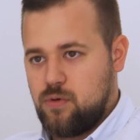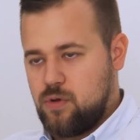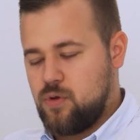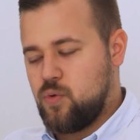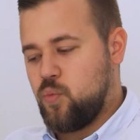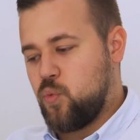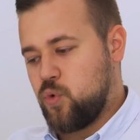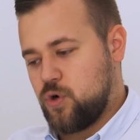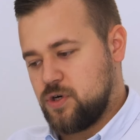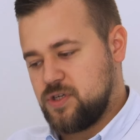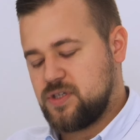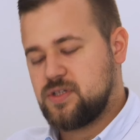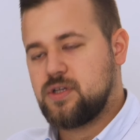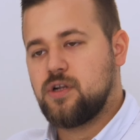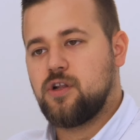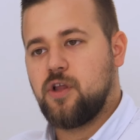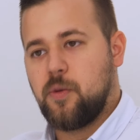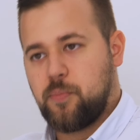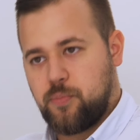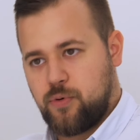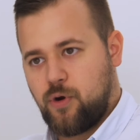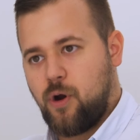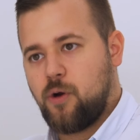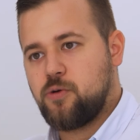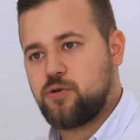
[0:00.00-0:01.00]
we're still
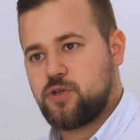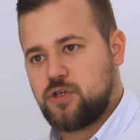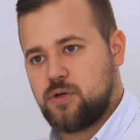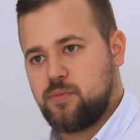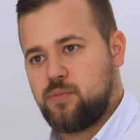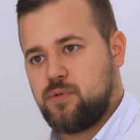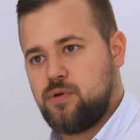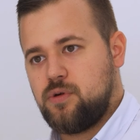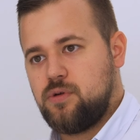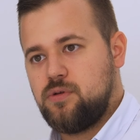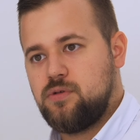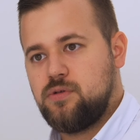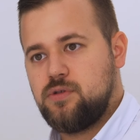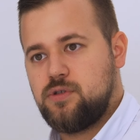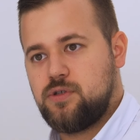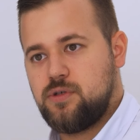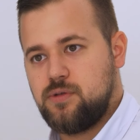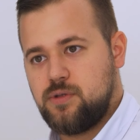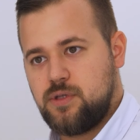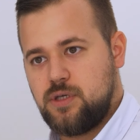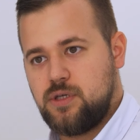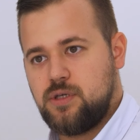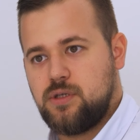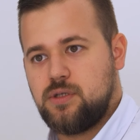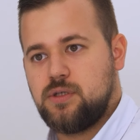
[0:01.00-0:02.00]
approachable
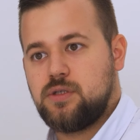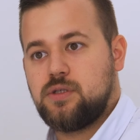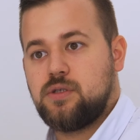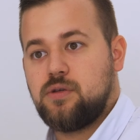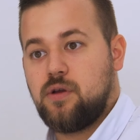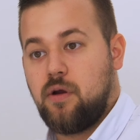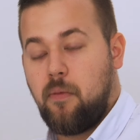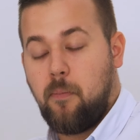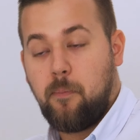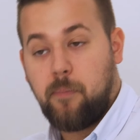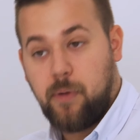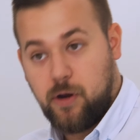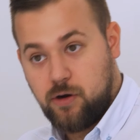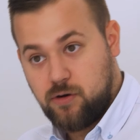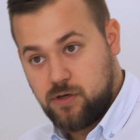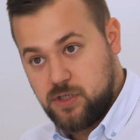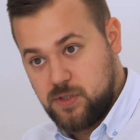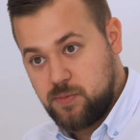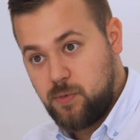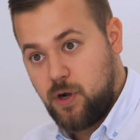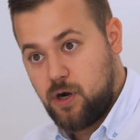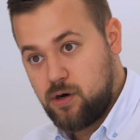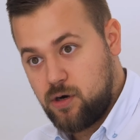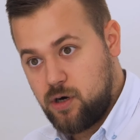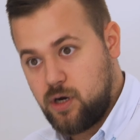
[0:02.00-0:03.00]
to these, bigger,
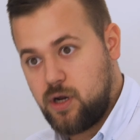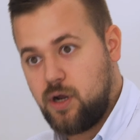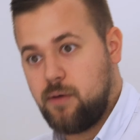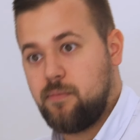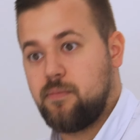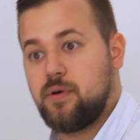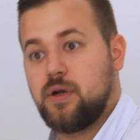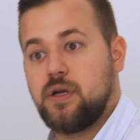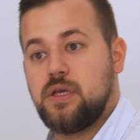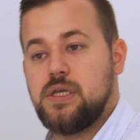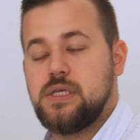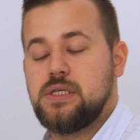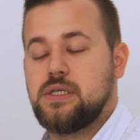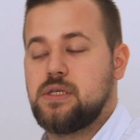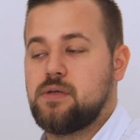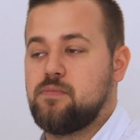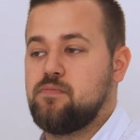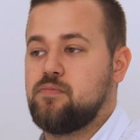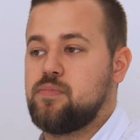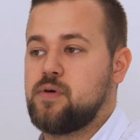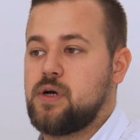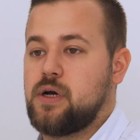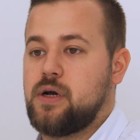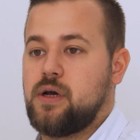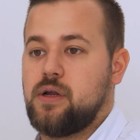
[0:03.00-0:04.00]
smaller companies,
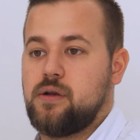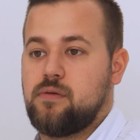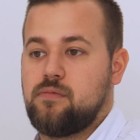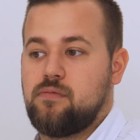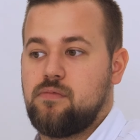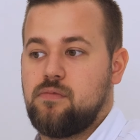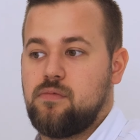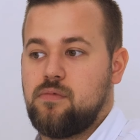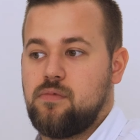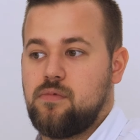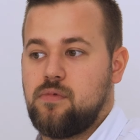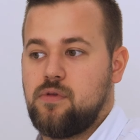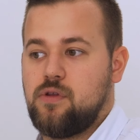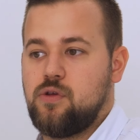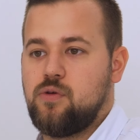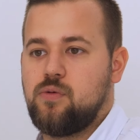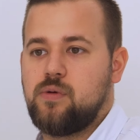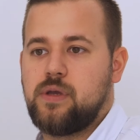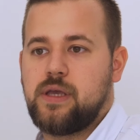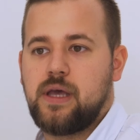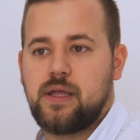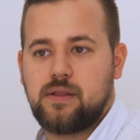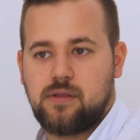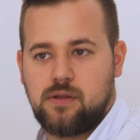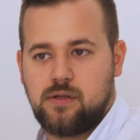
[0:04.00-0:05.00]
but you
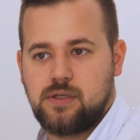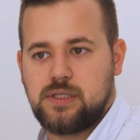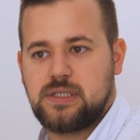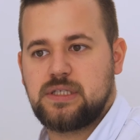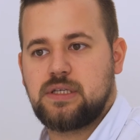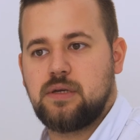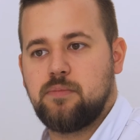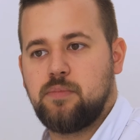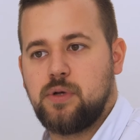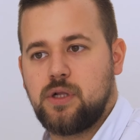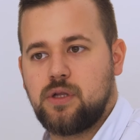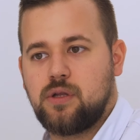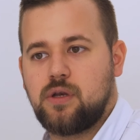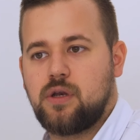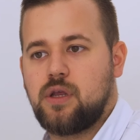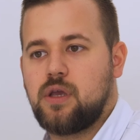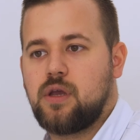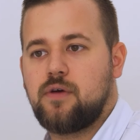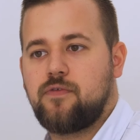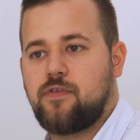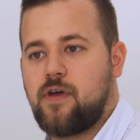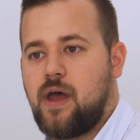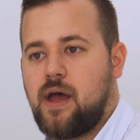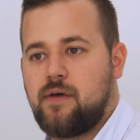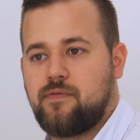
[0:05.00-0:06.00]
get the stability
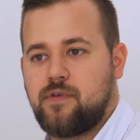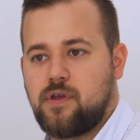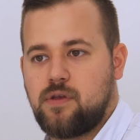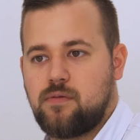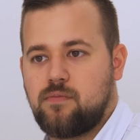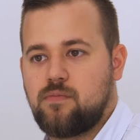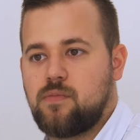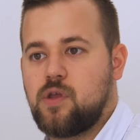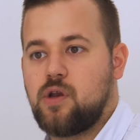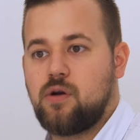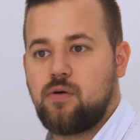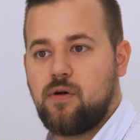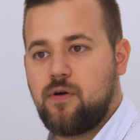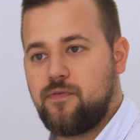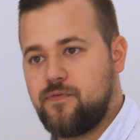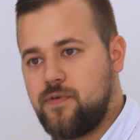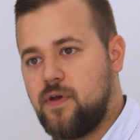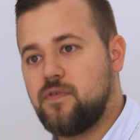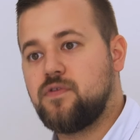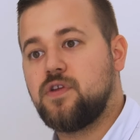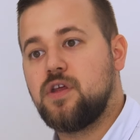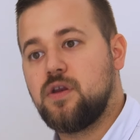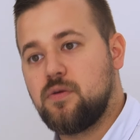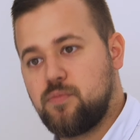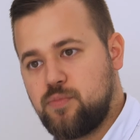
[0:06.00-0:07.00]
of having, a
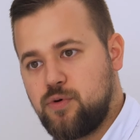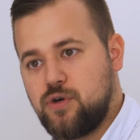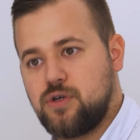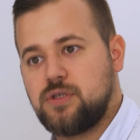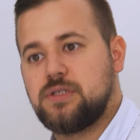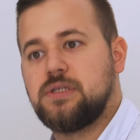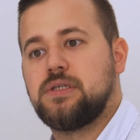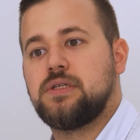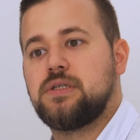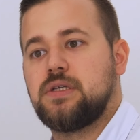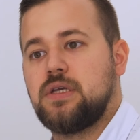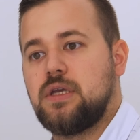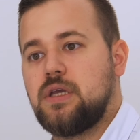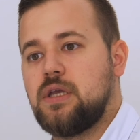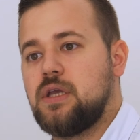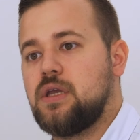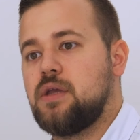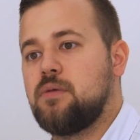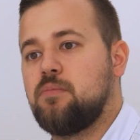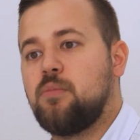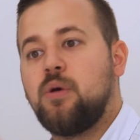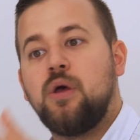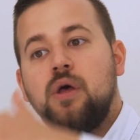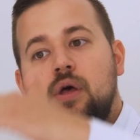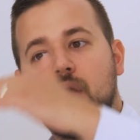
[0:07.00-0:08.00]
15-person
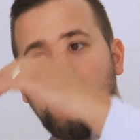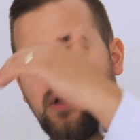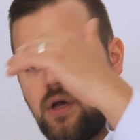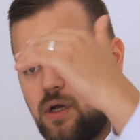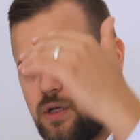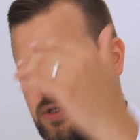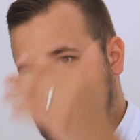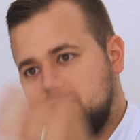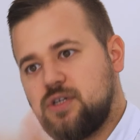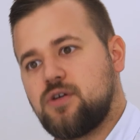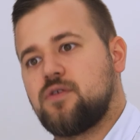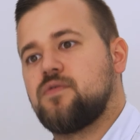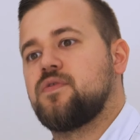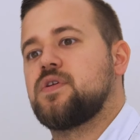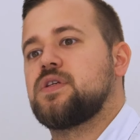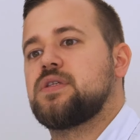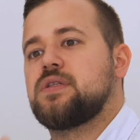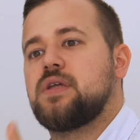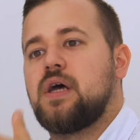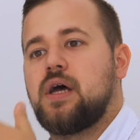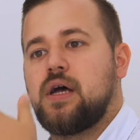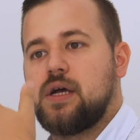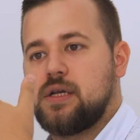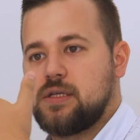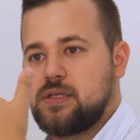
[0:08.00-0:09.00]
team, a service
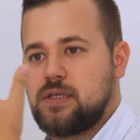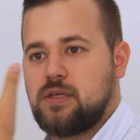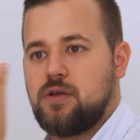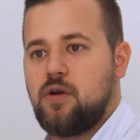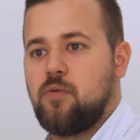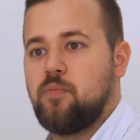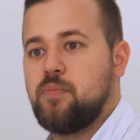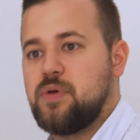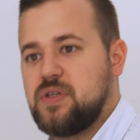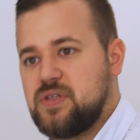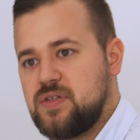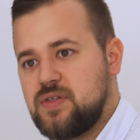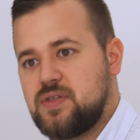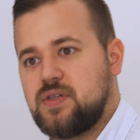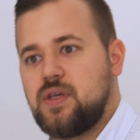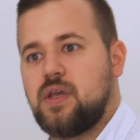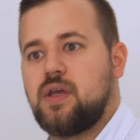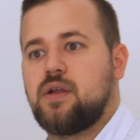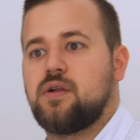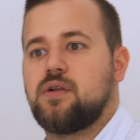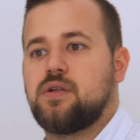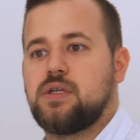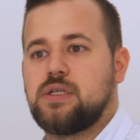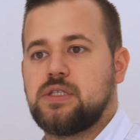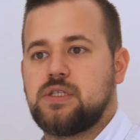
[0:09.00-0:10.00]
desk, business
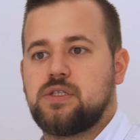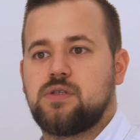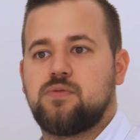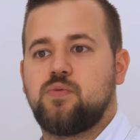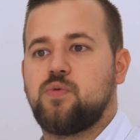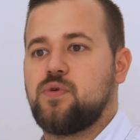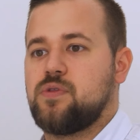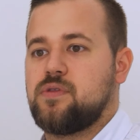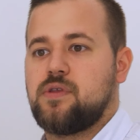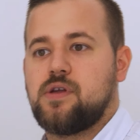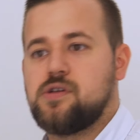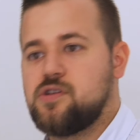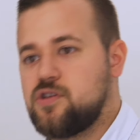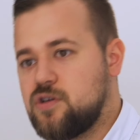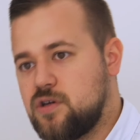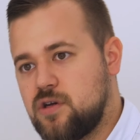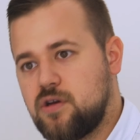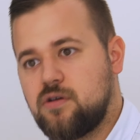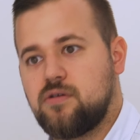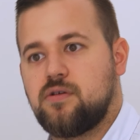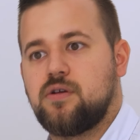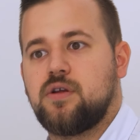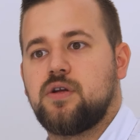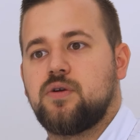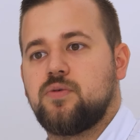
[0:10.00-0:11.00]
analysts with
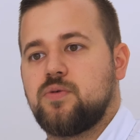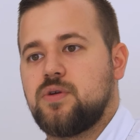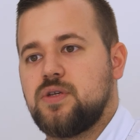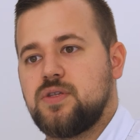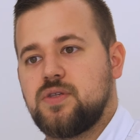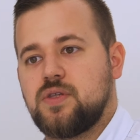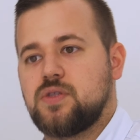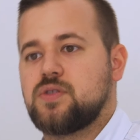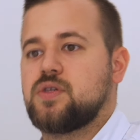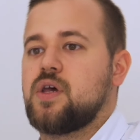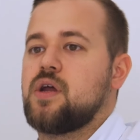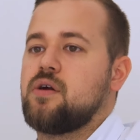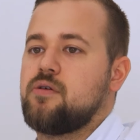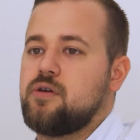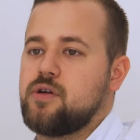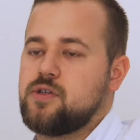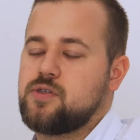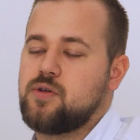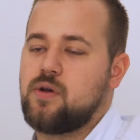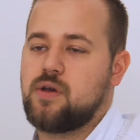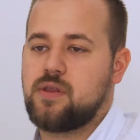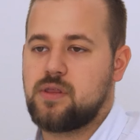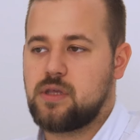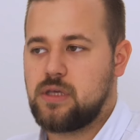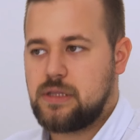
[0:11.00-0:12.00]
engineering degrees, etc.
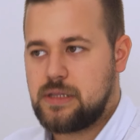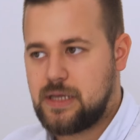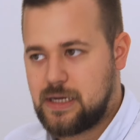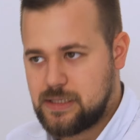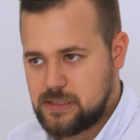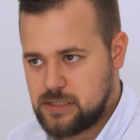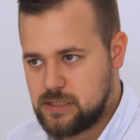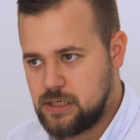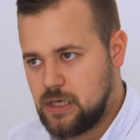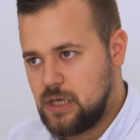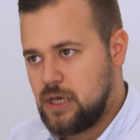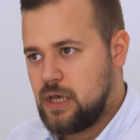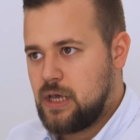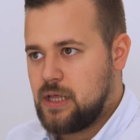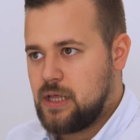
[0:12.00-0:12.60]
So I think that's